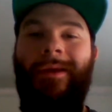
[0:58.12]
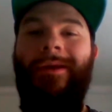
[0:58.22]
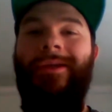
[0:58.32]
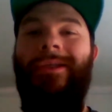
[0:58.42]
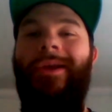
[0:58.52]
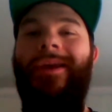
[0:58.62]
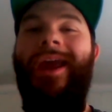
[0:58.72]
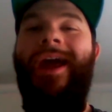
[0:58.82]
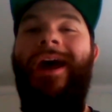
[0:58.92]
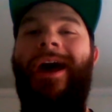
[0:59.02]
So
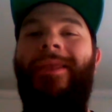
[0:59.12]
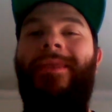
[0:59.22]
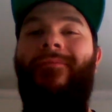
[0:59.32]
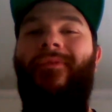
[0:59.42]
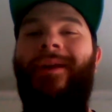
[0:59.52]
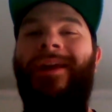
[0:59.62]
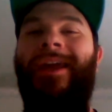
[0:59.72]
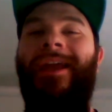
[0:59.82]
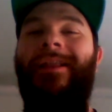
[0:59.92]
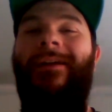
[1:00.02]
yeah, on the
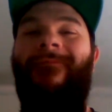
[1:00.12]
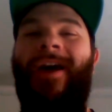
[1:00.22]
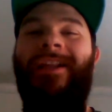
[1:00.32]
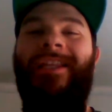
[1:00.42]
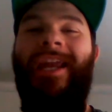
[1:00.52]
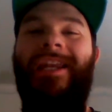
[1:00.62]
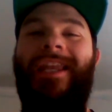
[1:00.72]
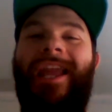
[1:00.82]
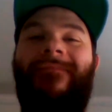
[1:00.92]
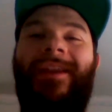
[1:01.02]
brink, Lavonte
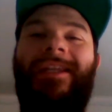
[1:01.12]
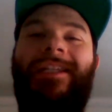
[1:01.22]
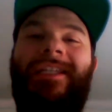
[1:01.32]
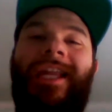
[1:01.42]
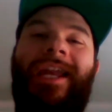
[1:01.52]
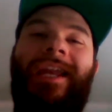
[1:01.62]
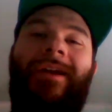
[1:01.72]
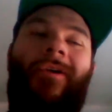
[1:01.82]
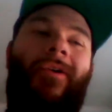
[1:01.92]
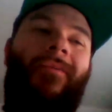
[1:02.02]
David is staying
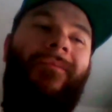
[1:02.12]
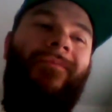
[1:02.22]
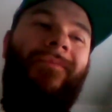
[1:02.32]
home.